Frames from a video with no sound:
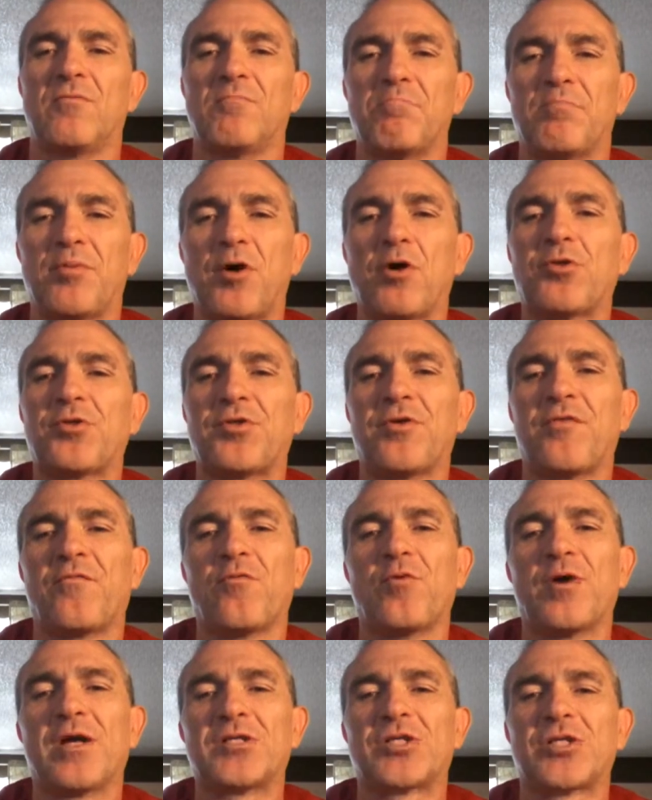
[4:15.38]
both of
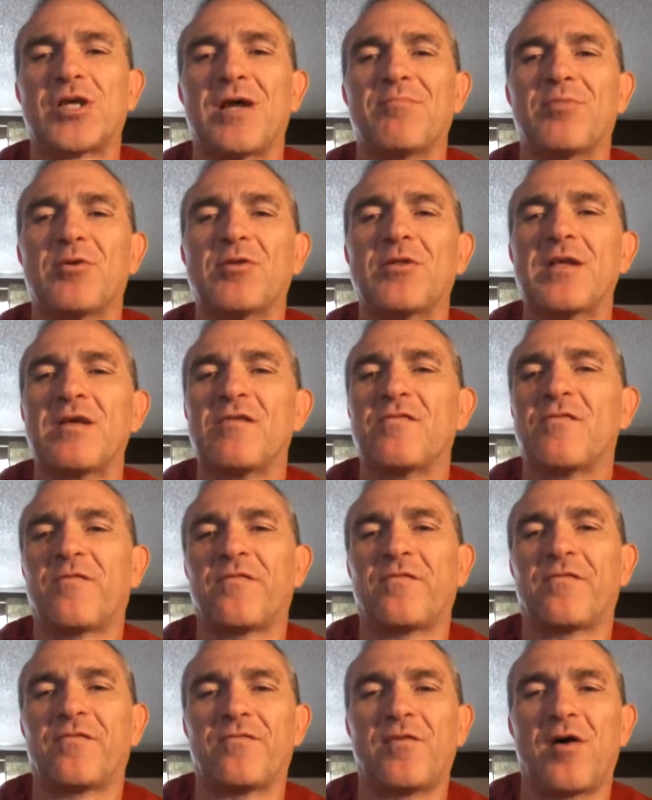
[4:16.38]
which I
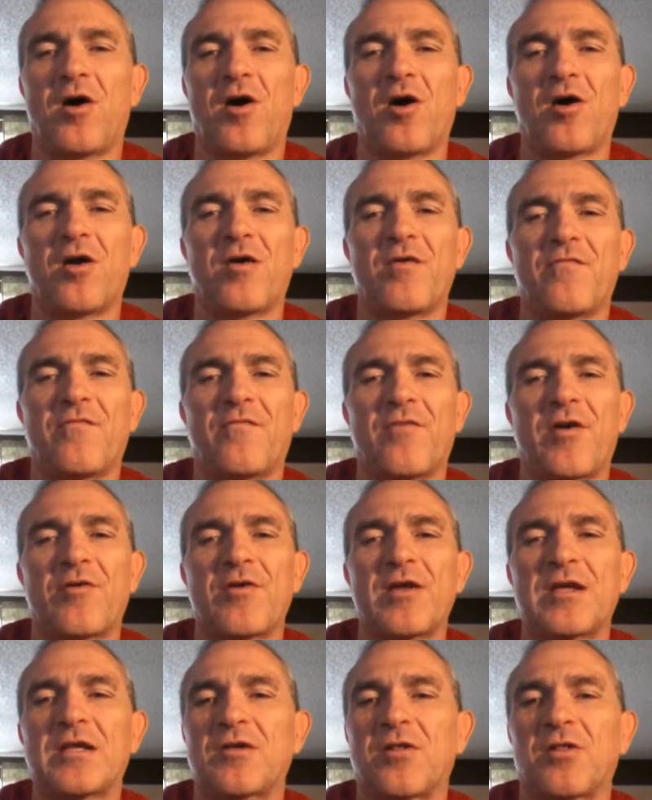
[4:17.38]
believe are
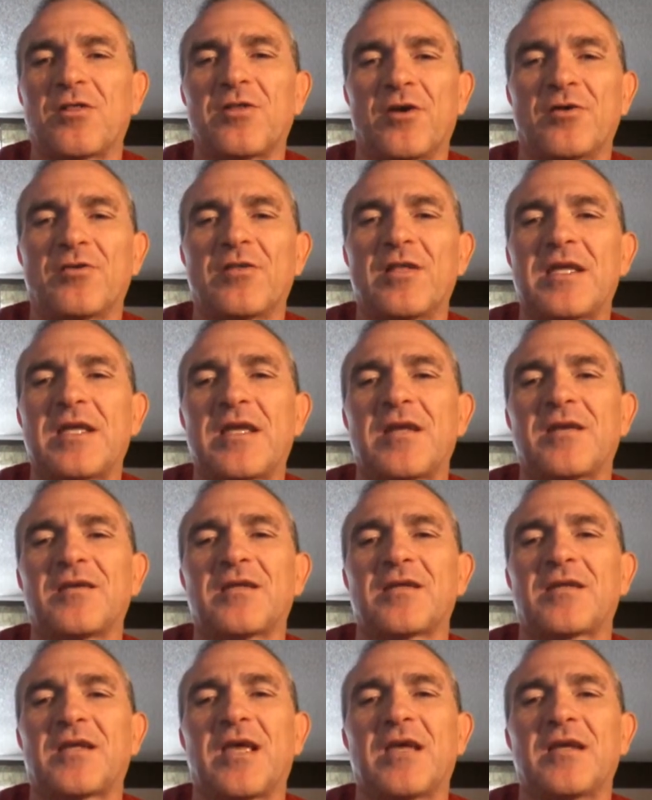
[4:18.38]
very clearly
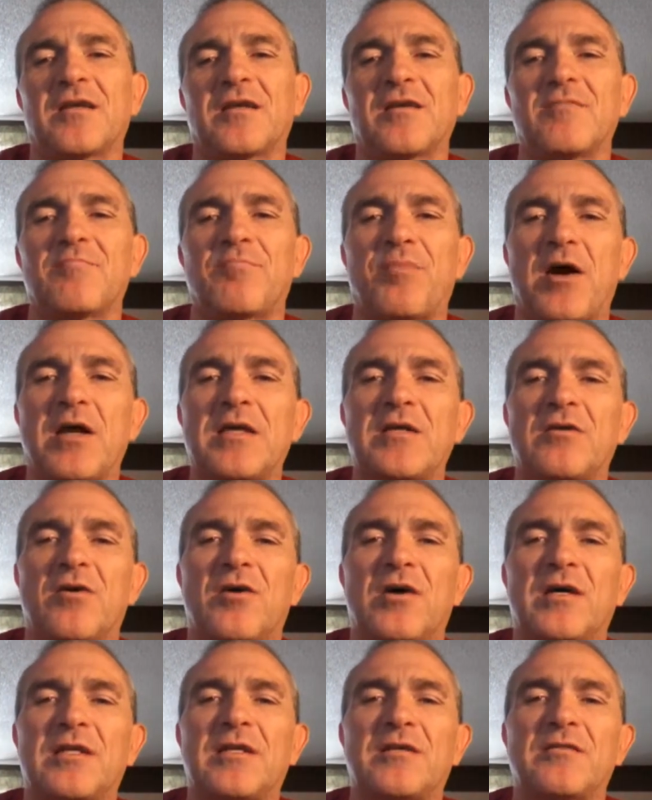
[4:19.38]
indicated by
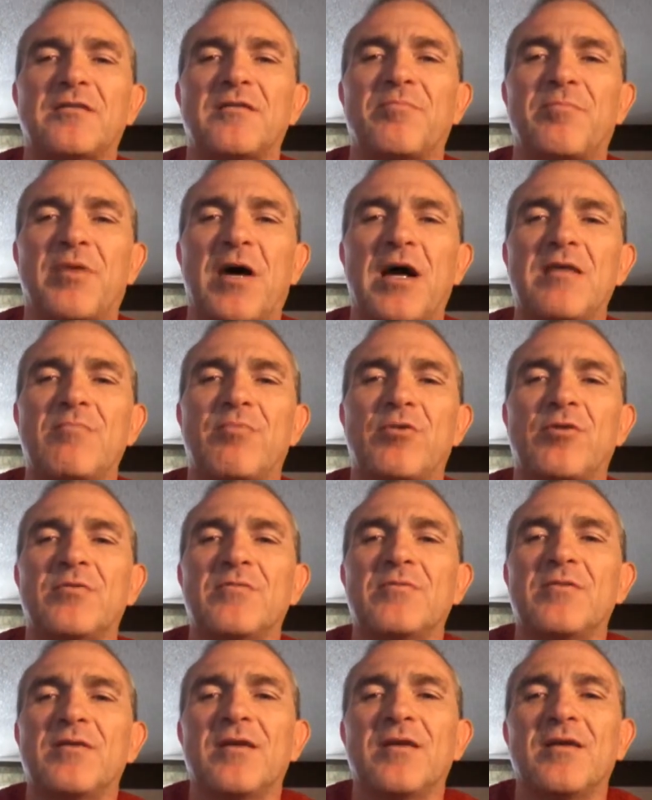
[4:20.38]
God in the Bible
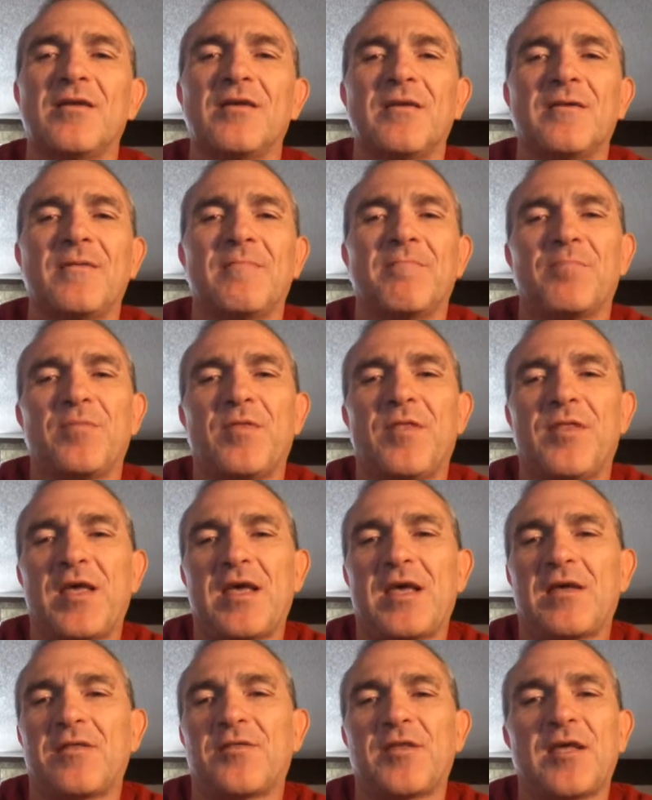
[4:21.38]

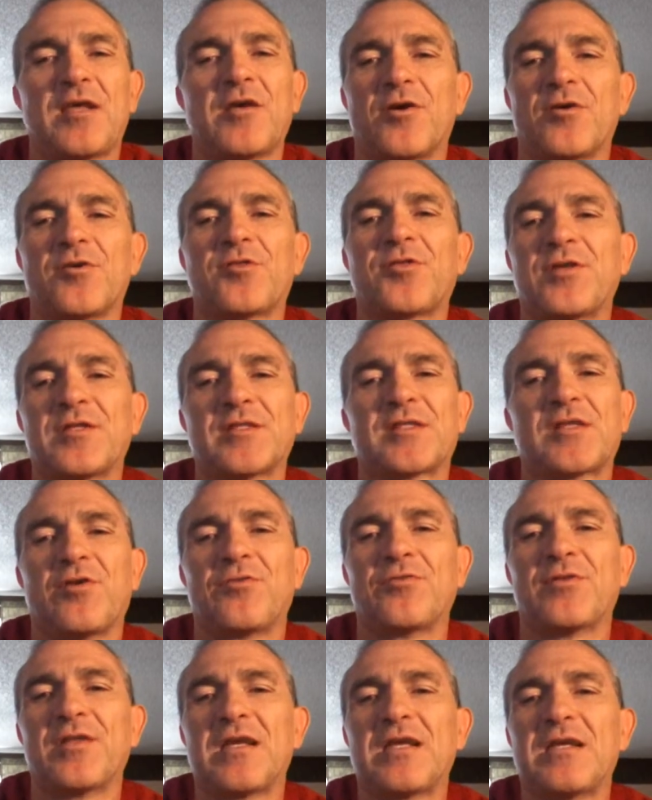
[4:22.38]
that the earth is
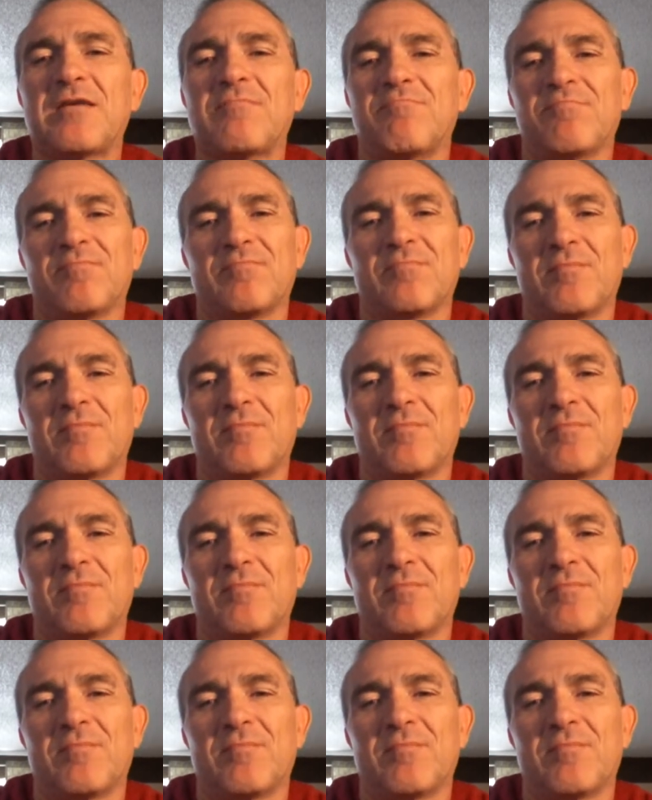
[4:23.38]
only